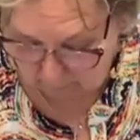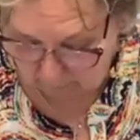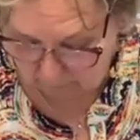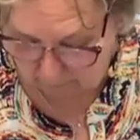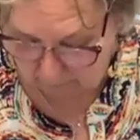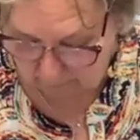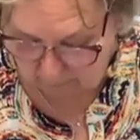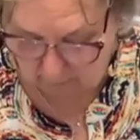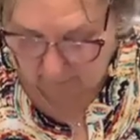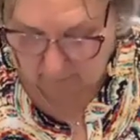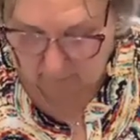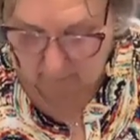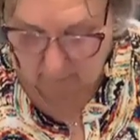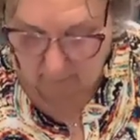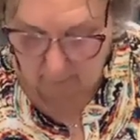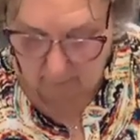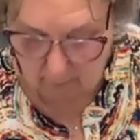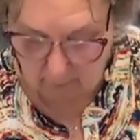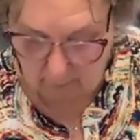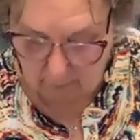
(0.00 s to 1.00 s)
Mercy.
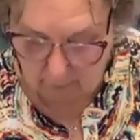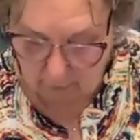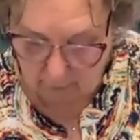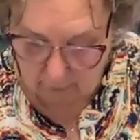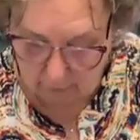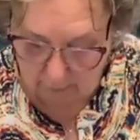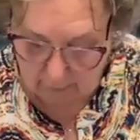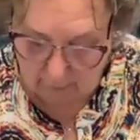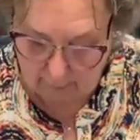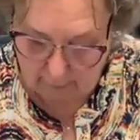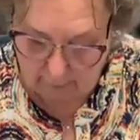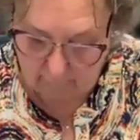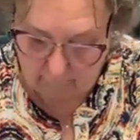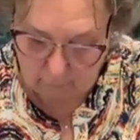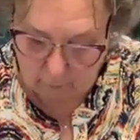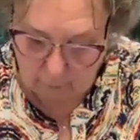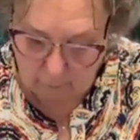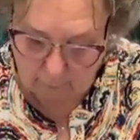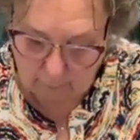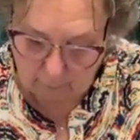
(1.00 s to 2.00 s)
You
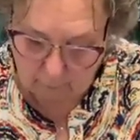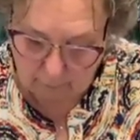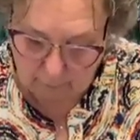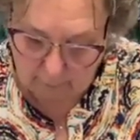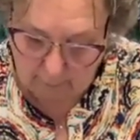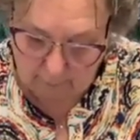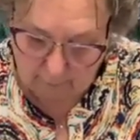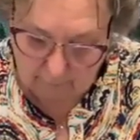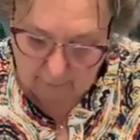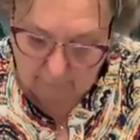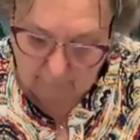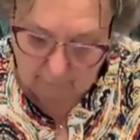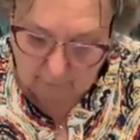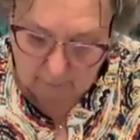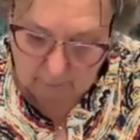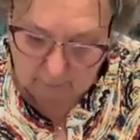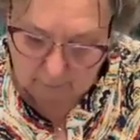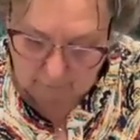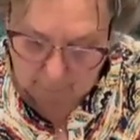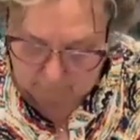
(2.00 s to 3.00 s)
probably wouldn't have to
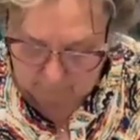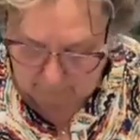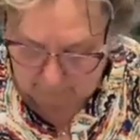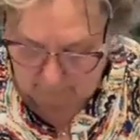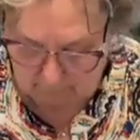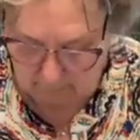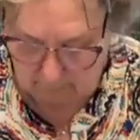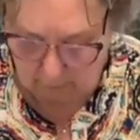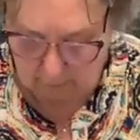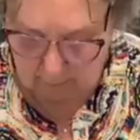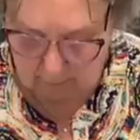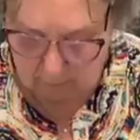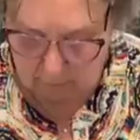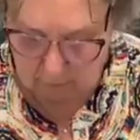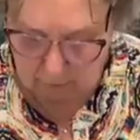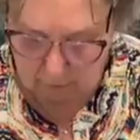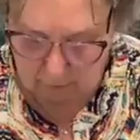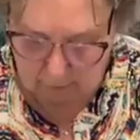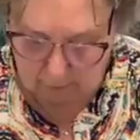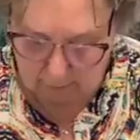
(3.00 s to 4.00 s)
have all of them done as
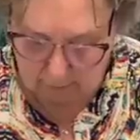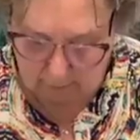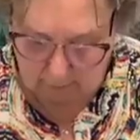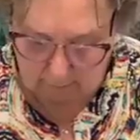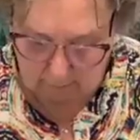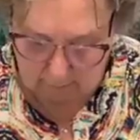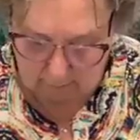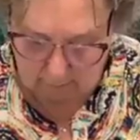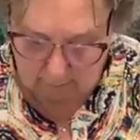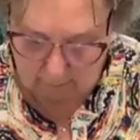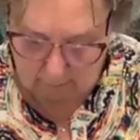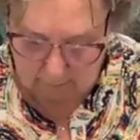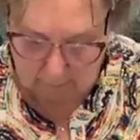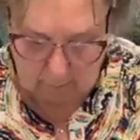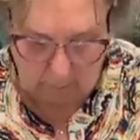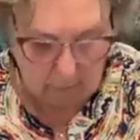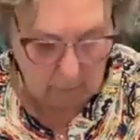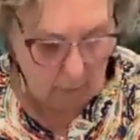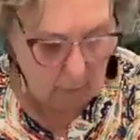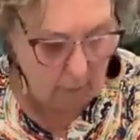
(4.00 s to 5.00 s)
long as you got
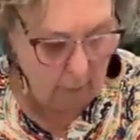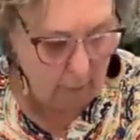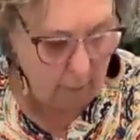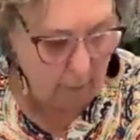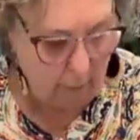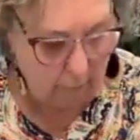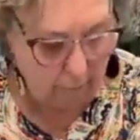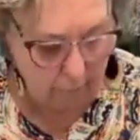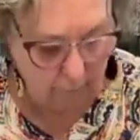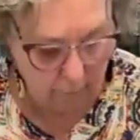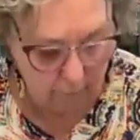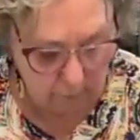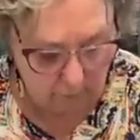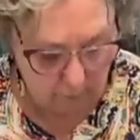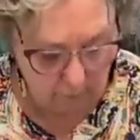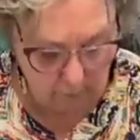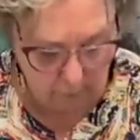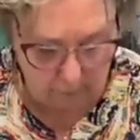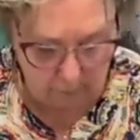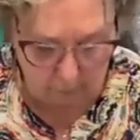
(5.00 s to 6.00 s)
enough
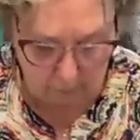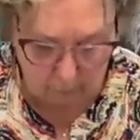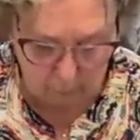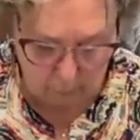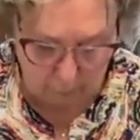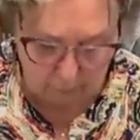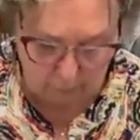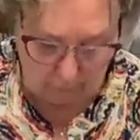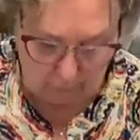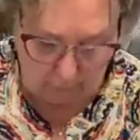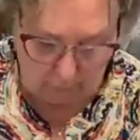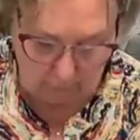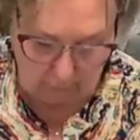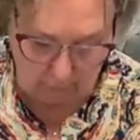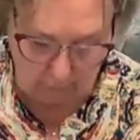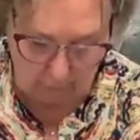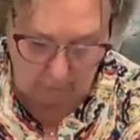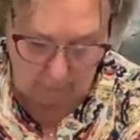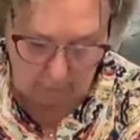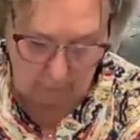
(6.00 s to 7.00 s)
that holds it
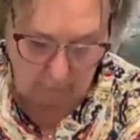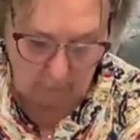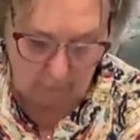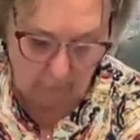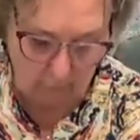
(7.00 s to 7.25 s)
in.